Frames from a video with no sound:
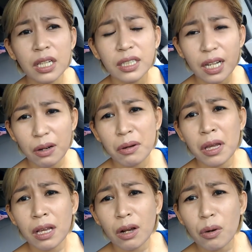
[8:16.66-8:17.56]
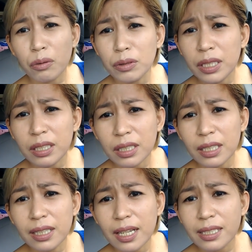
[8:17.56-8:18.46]
Now, only 3
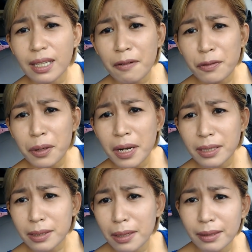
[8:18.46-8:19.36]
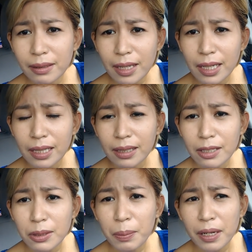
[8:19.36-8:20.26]
days after I started taking
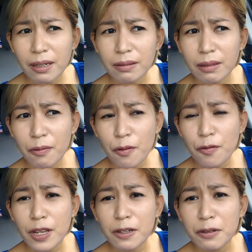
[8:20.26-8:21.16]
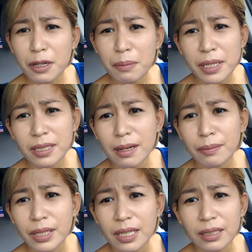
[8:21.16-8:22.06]
this, parang nafe-feel ko na may
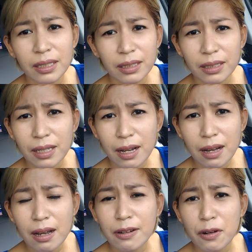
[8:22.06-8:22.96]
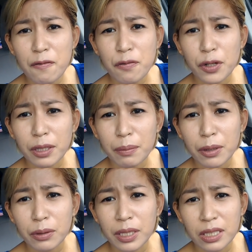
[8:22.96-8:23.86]
something na uncomfortable
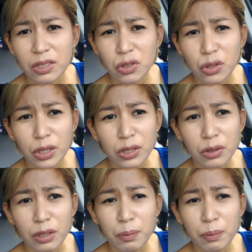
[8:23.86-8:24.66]
ulit sa joints ko.